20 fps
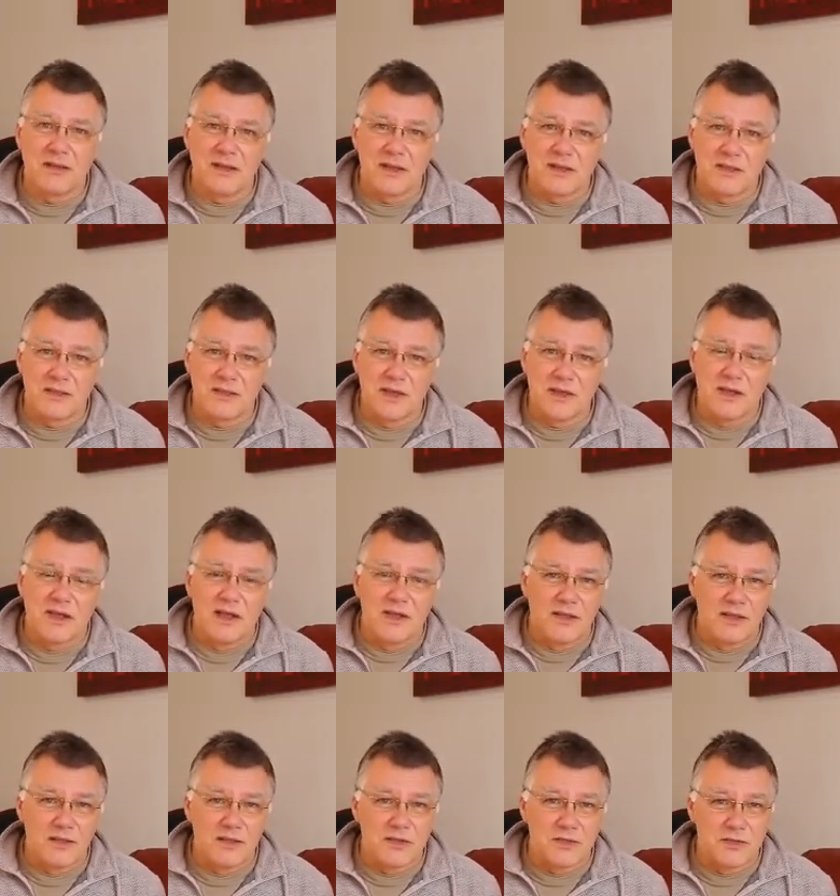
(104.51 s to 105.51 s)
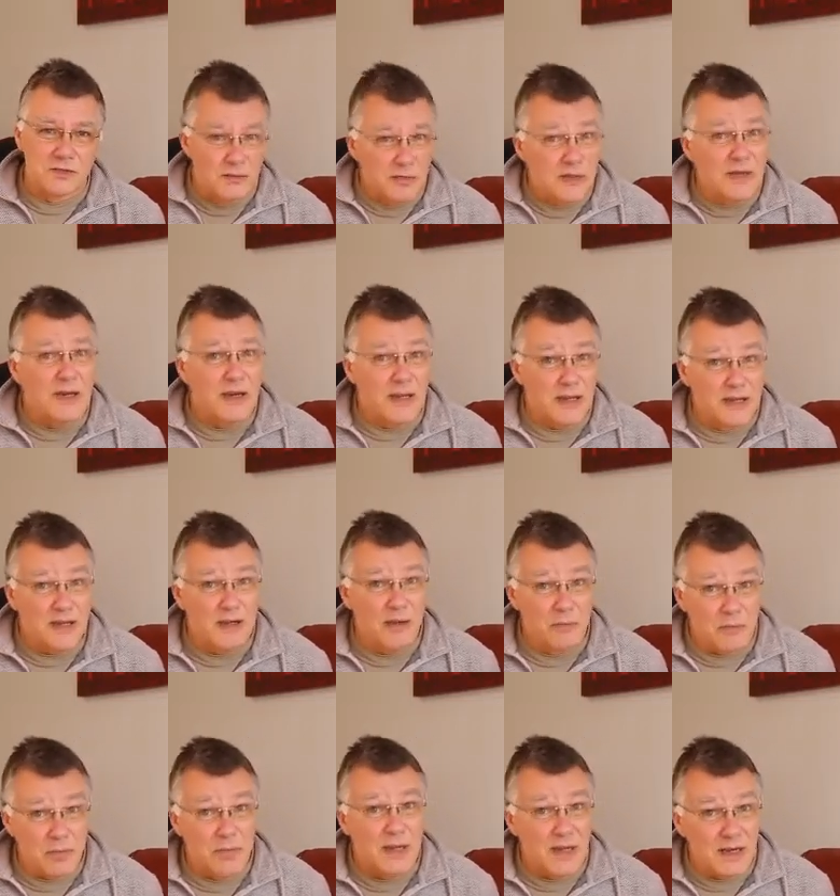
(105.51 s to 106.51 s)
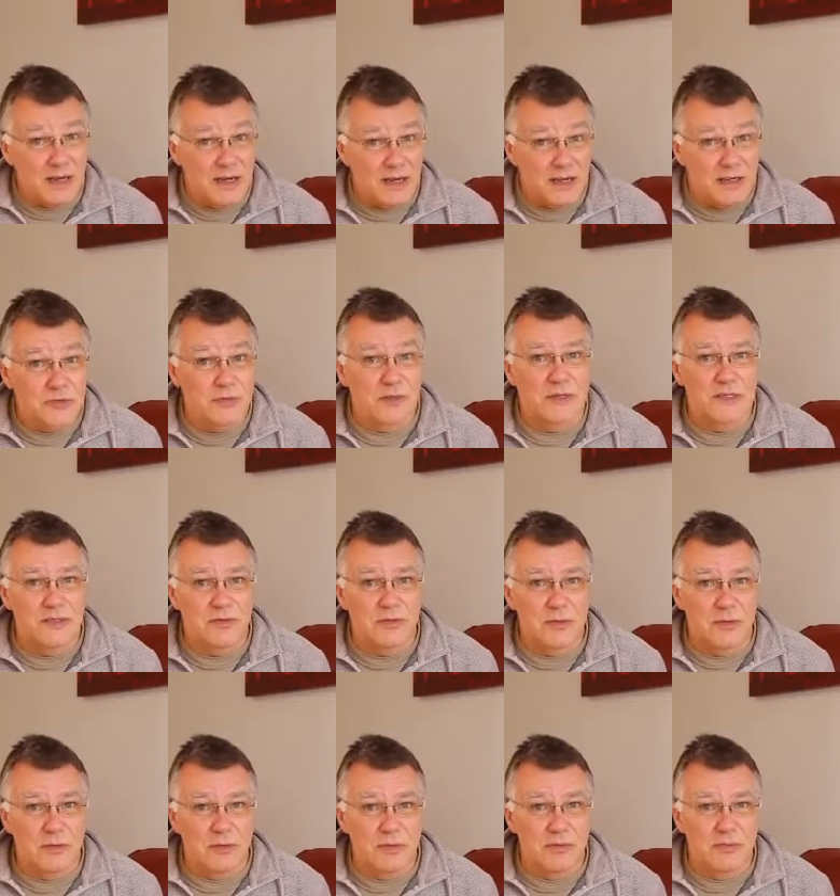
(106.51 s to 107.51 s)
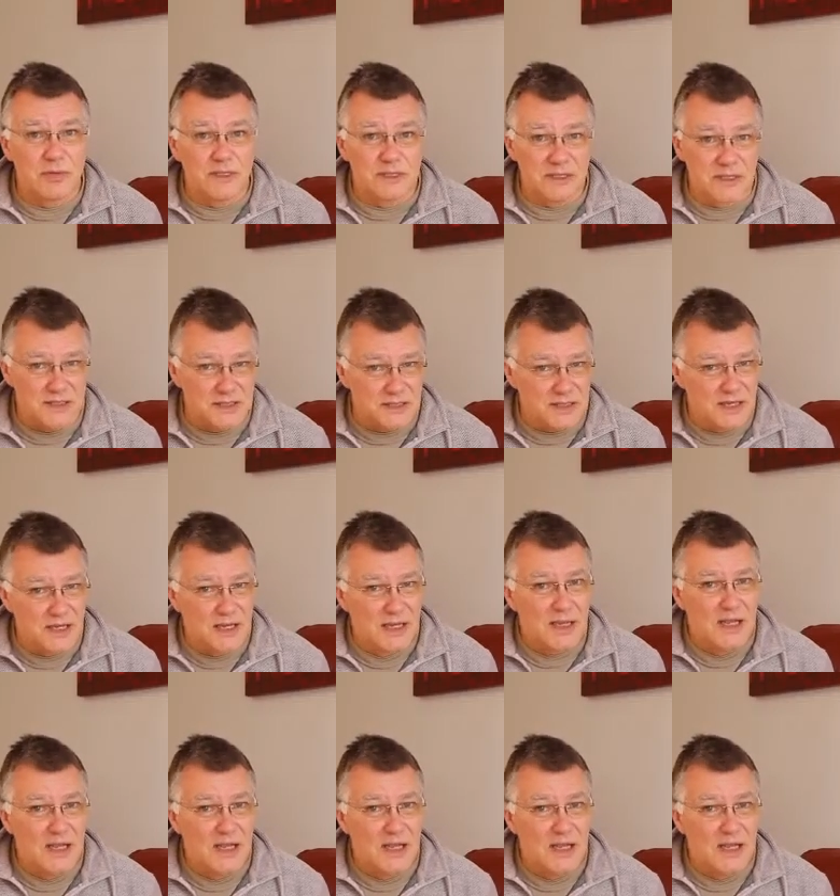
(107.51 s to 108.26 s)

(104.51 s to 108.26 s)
that has really completely transformed the business.